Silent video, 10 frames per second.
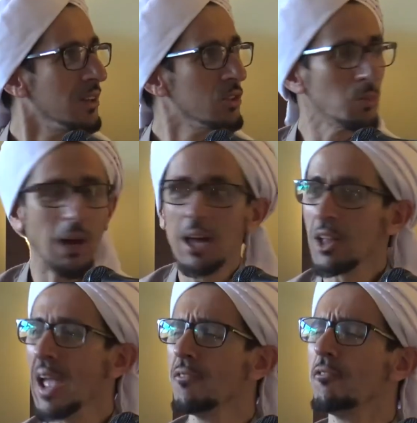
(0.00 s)
Subhanallah.
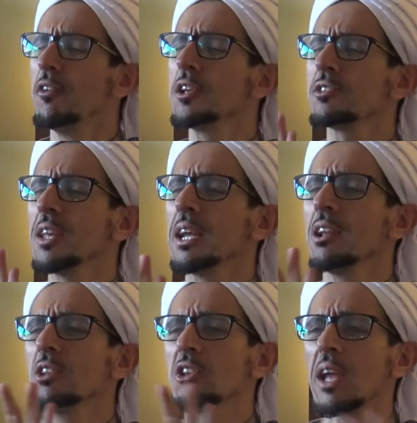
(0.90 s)
Every
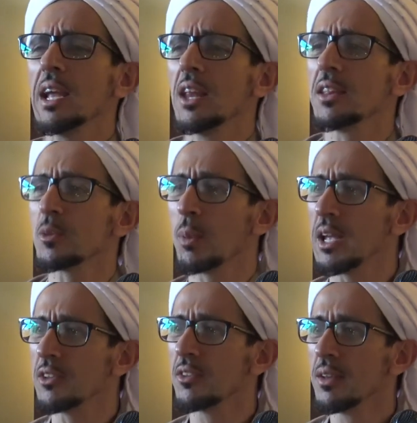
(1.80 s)
single detail in that
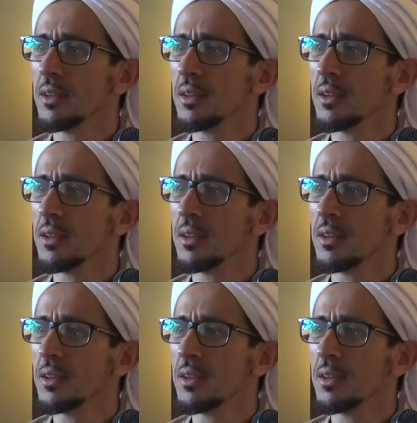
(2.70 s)
place.